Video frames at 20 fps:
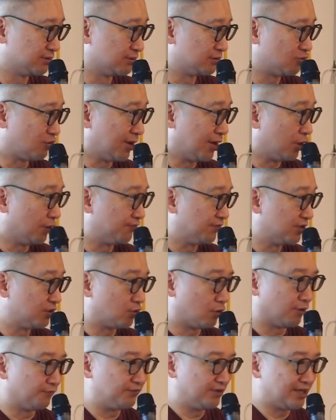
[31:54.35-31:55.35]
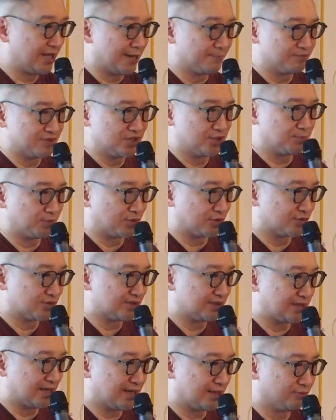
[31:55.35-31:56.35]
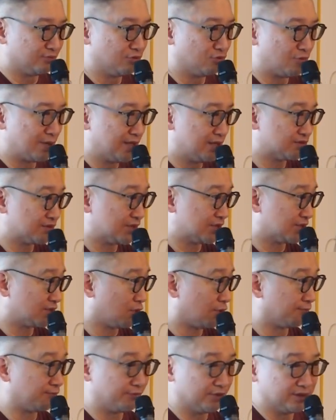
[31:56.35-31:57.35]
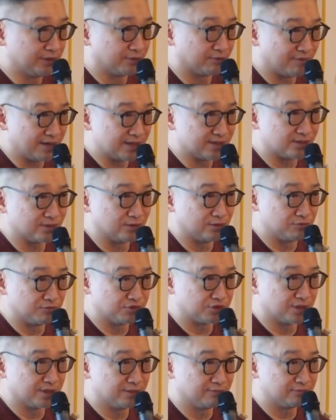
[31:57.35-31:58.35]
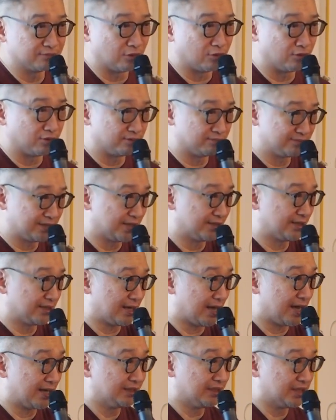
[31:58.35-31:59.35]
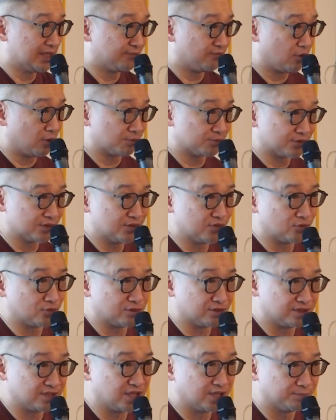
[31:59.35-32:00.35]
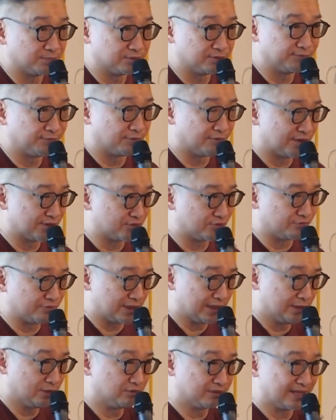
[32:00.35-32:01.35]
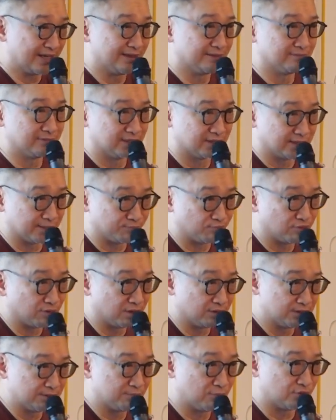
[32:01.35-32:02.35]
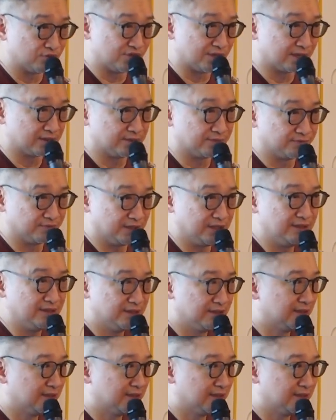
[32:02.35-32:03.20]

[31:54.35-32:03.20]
quite often conflict happens because there, no one else is offering the right solution or there aren't enough options on the table for us to really look at the, the problem objectively.